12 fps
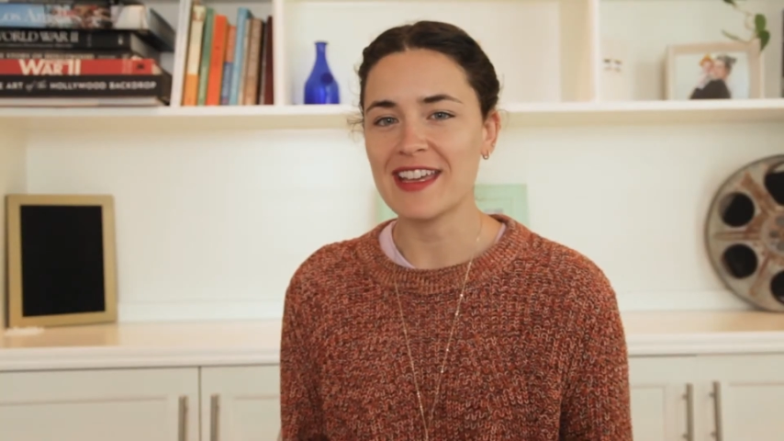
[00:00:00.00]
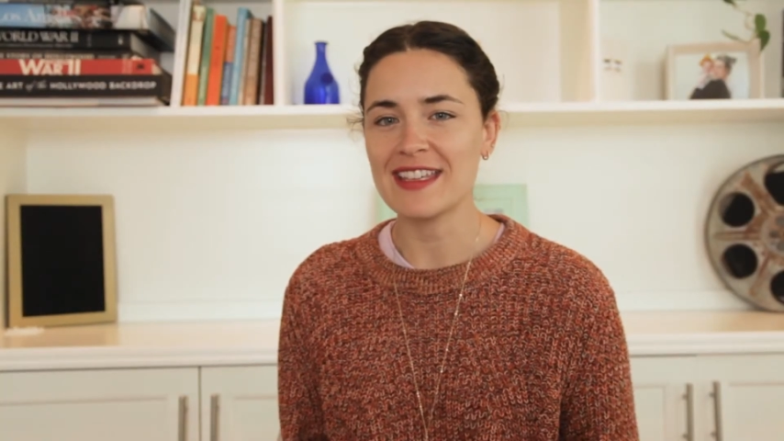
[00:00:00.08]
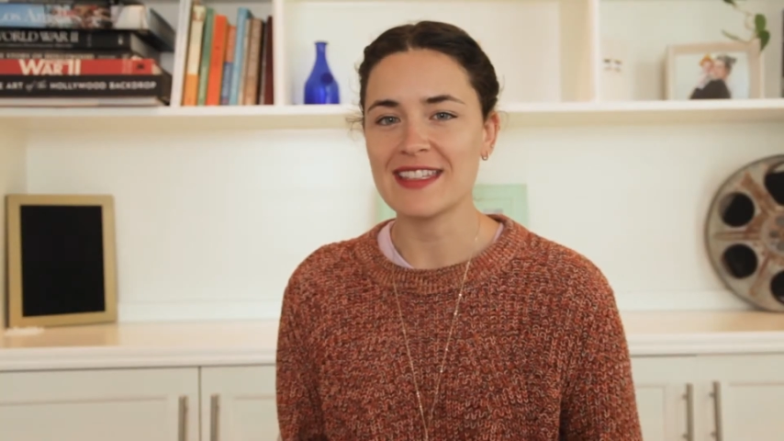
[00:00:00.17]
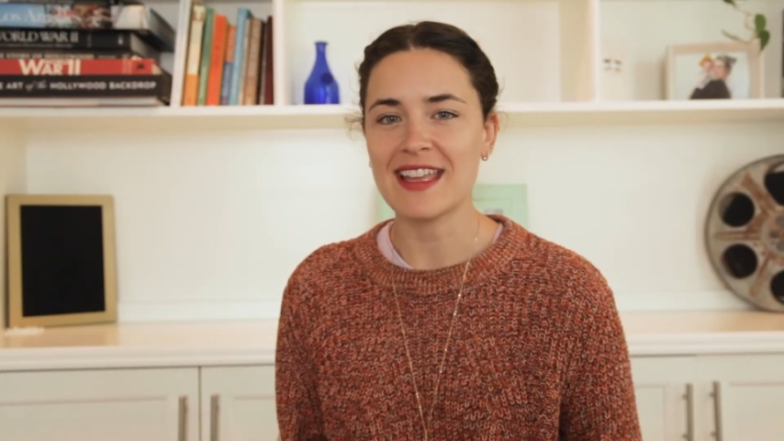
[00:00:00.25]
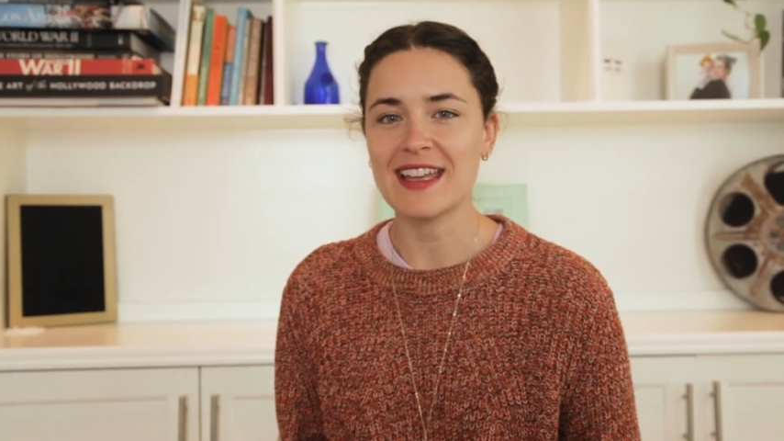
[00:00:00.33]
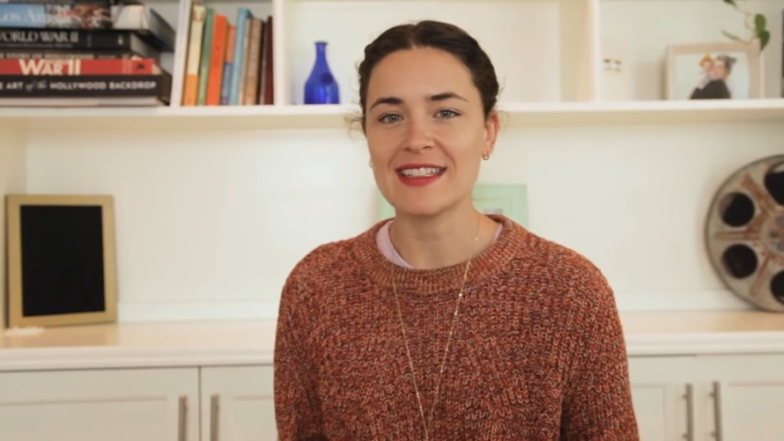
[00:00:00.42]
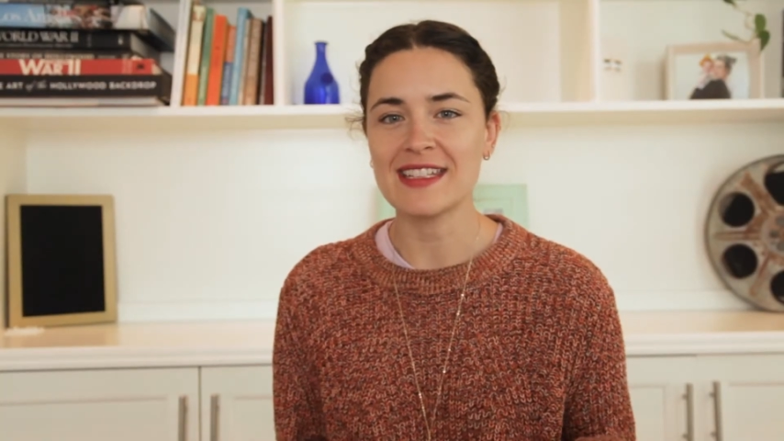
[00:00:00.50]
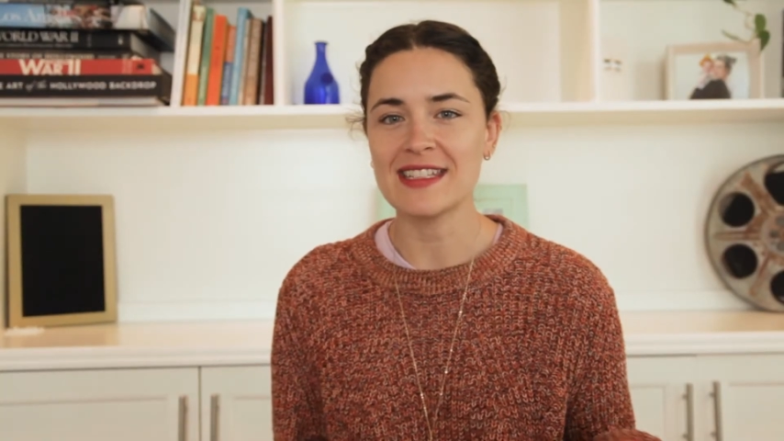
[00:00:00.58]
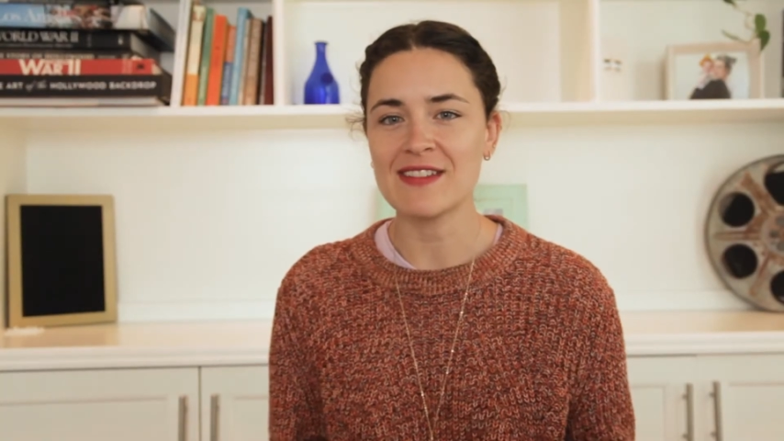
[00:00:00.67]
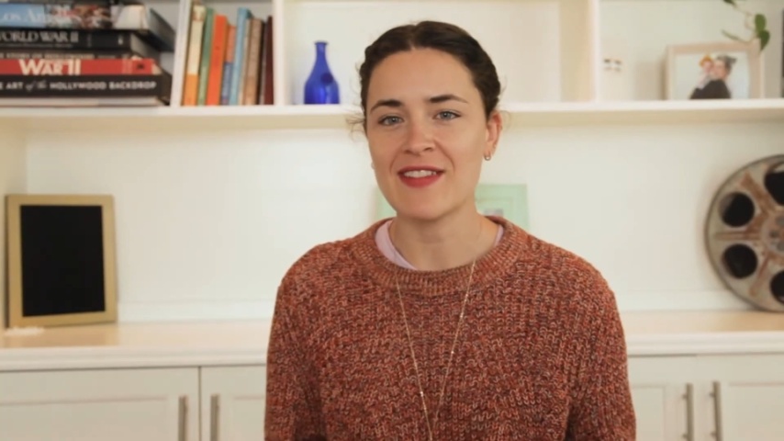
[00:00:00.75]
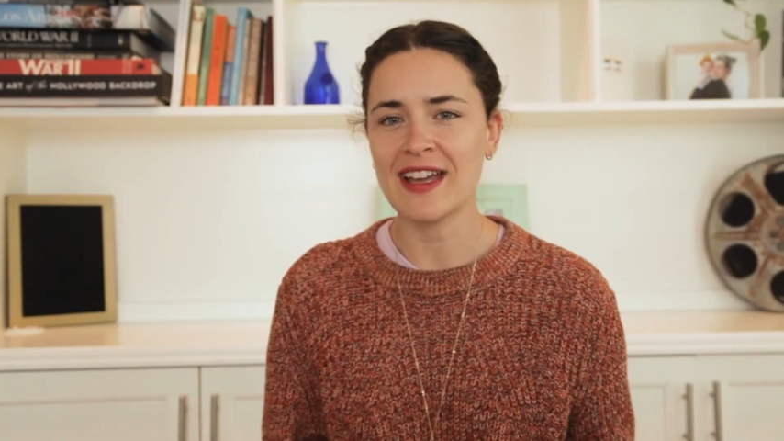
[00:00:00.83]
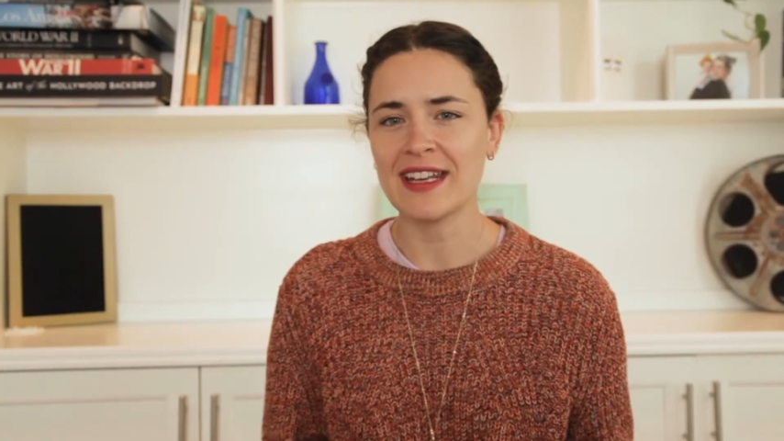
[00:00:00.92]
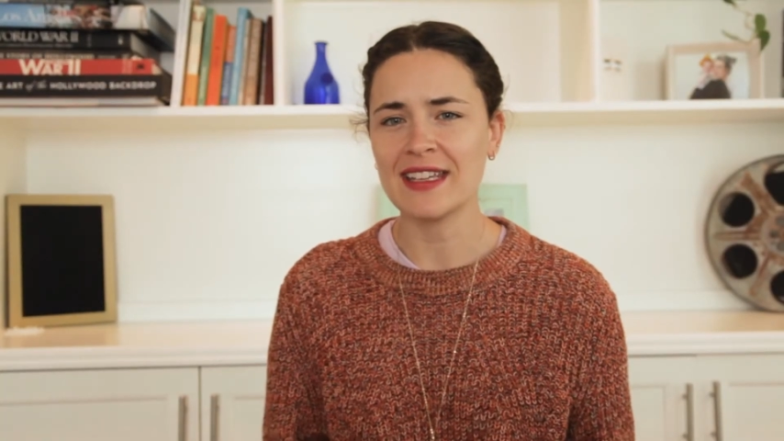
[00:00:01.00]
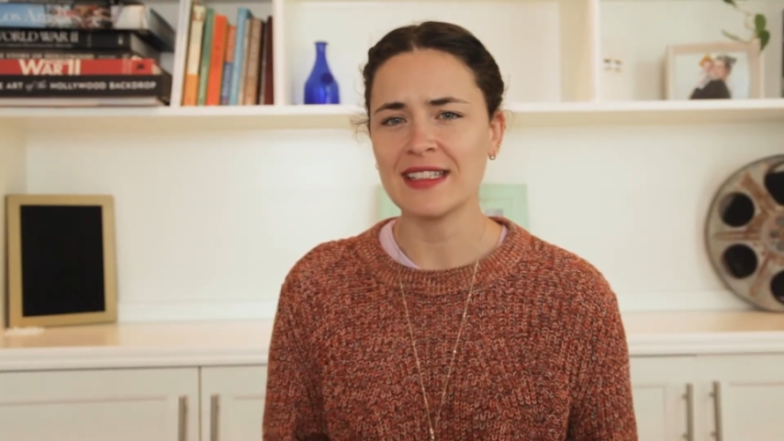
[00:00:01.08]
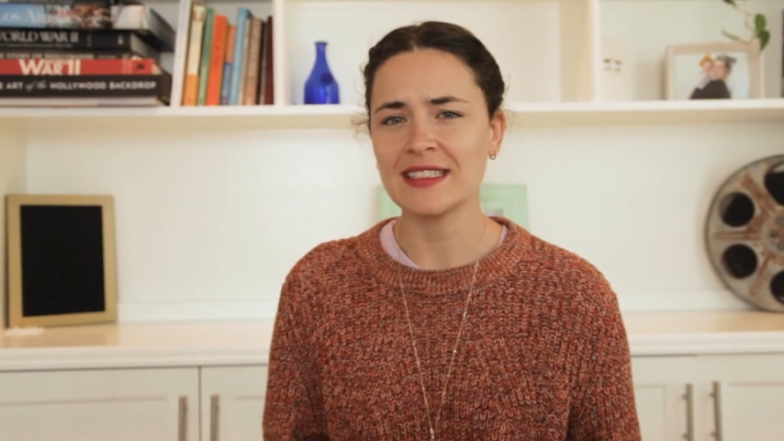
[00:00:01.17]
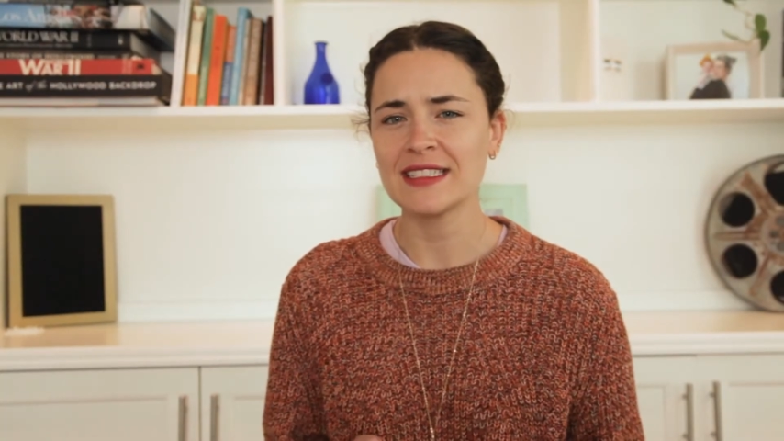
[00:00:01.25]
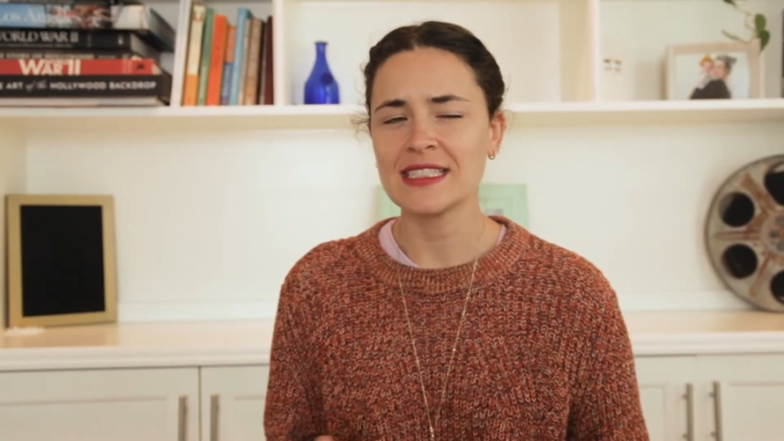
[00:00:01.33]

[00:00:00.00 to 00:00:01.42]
is that they divide it